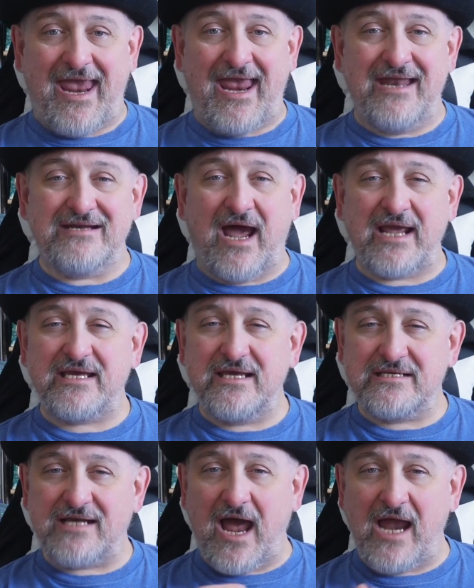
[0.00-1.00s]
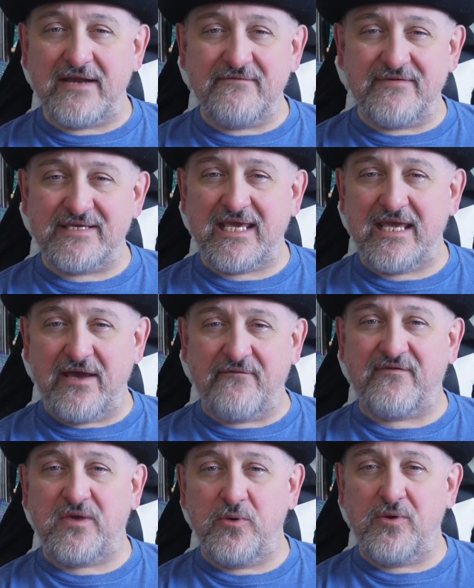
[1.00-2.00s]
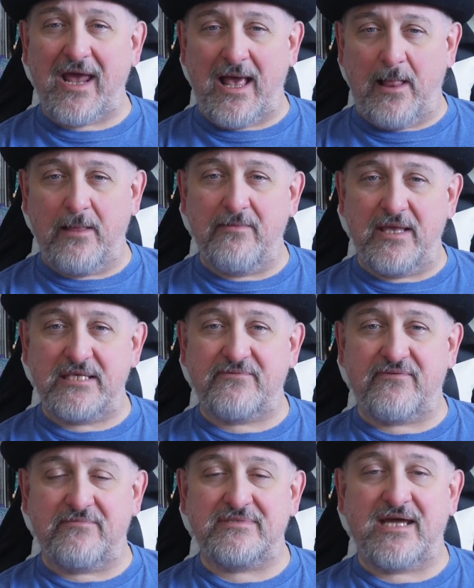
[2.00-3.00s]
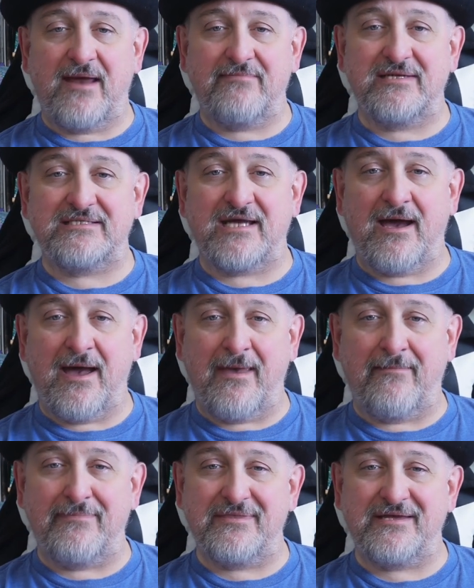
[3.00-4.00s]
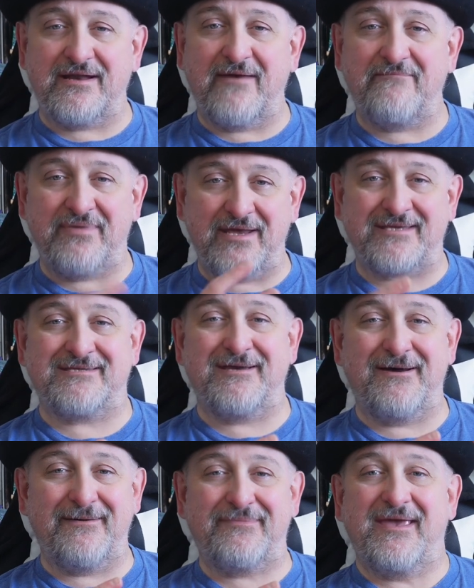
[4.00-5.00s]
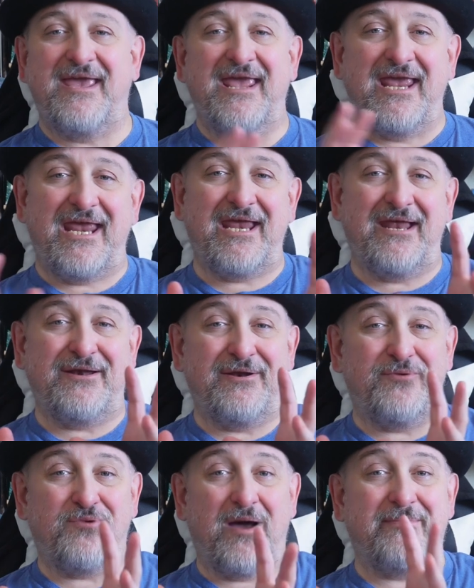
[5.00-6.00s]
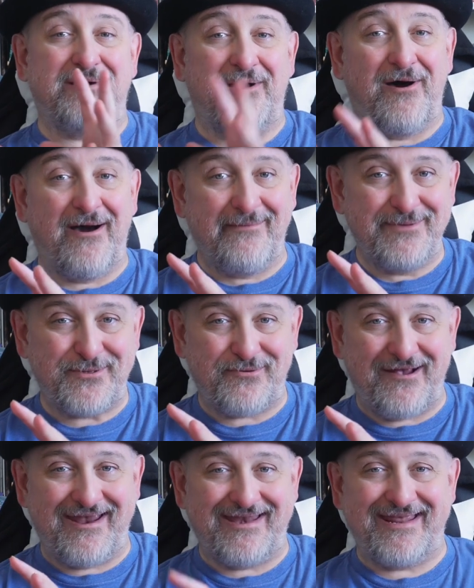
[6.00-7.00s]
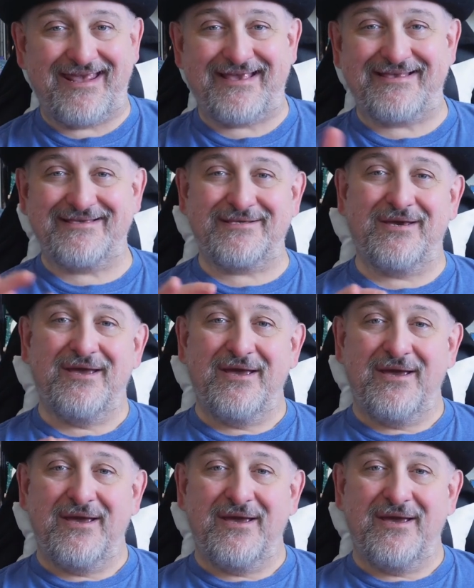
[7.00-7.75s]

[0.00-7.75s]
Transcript: And I could kind of see a few elements from time to time that I picked up in Robin Hobb's writings